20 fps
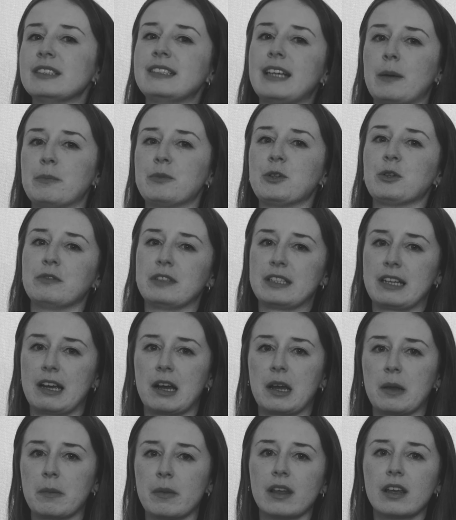adapt over
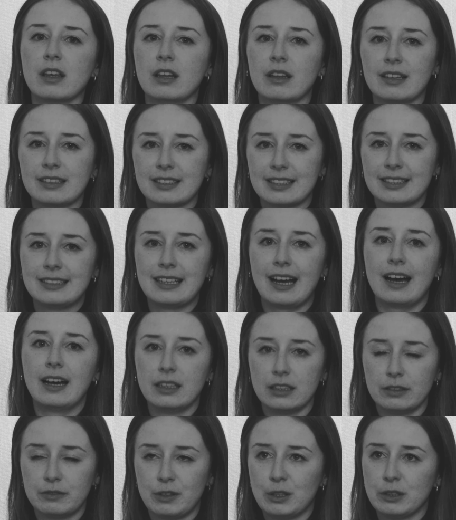time. Like the
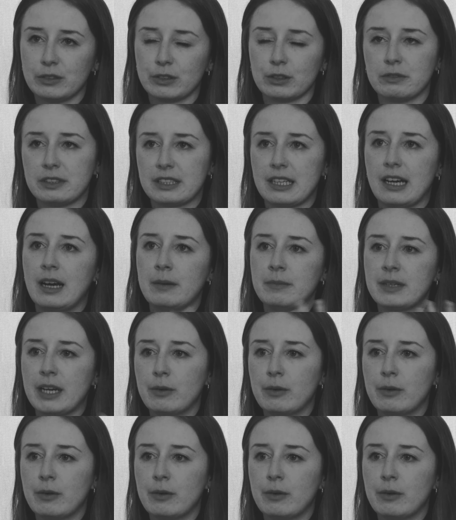style evolves over time.